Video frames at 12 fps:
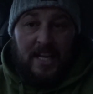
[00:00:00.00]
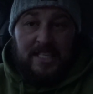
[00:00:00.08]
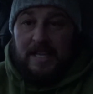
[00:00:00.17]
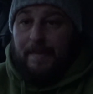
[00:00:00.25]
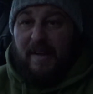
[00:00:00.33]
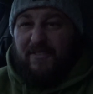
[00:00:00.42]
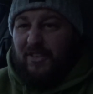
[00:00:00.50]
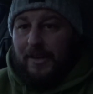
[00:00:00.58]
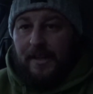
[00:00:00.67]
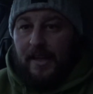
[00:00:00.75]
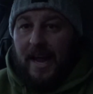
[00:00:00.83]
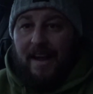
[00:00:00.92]
It's a bit
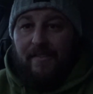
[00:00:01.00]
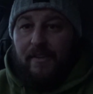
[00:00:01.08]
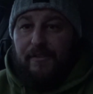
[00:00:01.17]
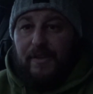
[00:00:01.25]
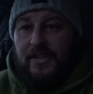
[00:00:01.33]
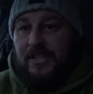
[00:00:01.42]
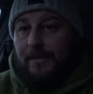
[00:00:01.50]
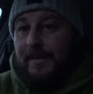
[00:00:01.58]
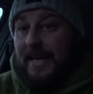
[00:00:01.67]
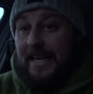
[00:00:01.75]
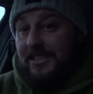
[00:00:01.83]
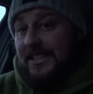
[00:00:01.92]
funny that every fish I'm
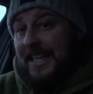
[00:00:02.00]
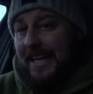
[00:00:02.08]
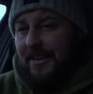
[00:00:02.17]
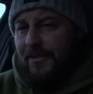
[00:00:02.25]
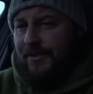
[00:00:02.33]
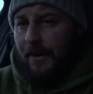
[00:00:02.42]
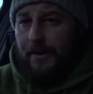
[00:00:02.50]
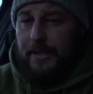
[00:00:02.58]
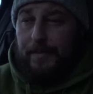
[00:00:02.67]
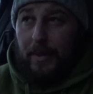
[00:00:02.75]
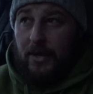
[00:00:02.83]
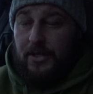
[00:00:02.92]
catching down at
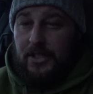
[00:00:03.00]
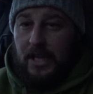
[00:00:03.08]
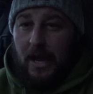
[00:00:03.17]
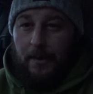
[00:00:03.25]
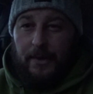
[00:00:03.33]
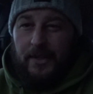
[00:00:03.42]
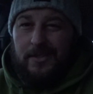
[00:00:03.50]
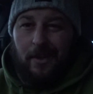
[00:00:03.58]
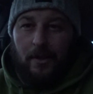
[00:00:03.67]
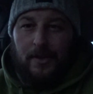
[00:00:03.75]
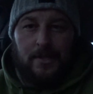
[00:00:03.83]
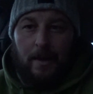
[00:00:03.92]
Forest Pond, you know, on the
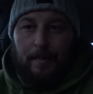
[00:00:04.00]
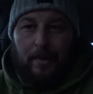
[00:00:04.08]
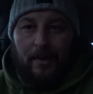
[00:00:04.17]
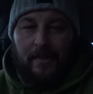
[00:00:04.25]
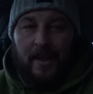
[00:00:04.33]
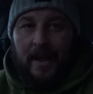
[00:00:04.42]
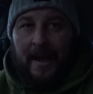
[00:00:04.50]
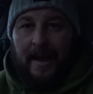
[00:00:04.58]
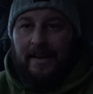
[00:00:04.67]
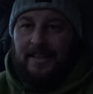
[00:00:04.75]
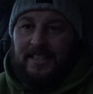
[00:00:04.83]
top pond there,